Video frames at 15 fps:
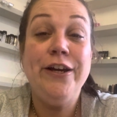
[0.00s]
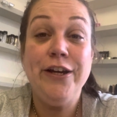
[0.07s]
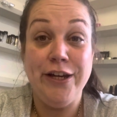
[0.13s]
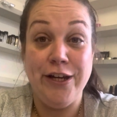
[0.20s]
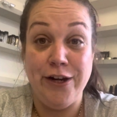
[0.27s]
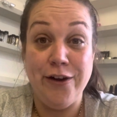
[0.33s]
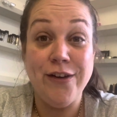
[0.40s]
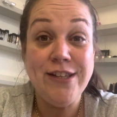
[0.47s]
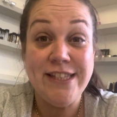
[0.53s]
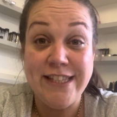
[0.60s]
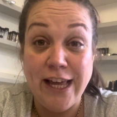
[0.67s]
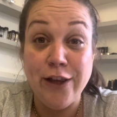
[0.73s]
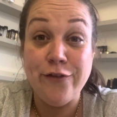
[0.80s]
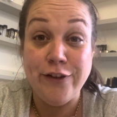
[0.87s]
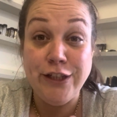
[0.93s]
you're not a
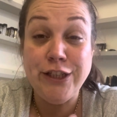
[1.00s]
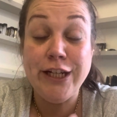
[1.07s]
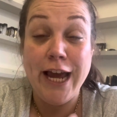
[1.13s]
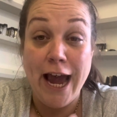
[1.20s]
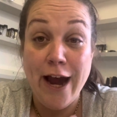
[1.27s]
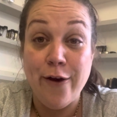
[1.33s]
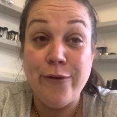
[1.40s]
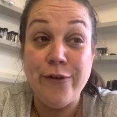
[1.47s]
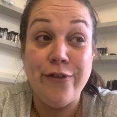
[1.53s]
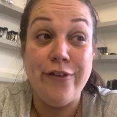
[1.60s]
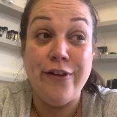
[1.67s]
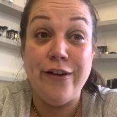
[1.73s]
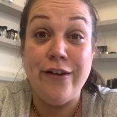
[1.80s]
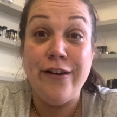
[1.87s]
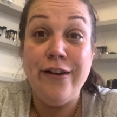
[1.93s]
selfish cow
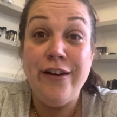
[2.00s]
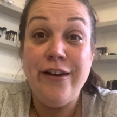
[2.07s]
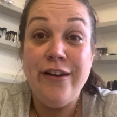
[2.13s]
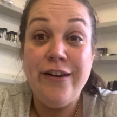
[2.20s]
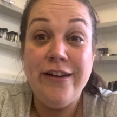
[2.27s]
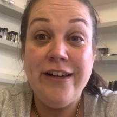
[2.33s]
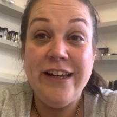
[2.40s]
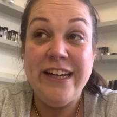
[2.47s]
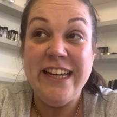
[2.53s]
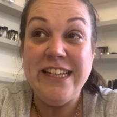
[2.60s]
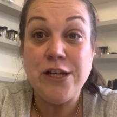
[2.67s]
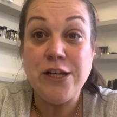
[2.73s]
that is